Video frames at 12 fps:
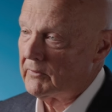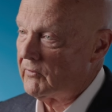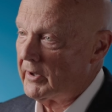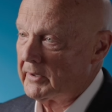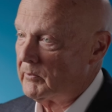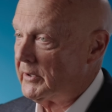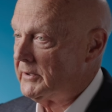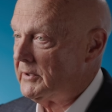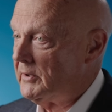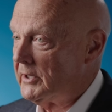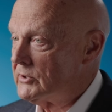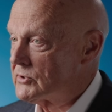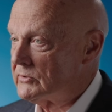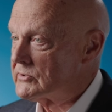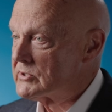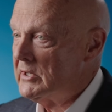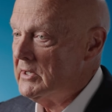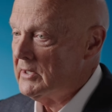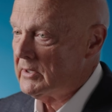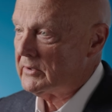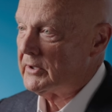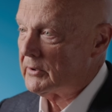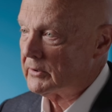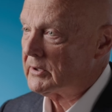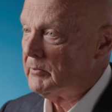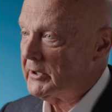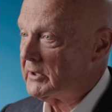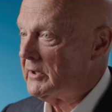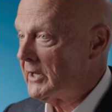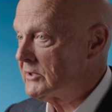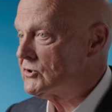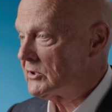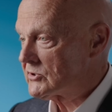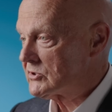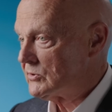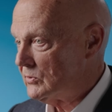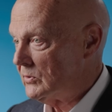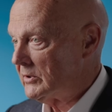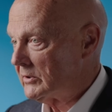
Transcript: of like-minded nations that are committed not just to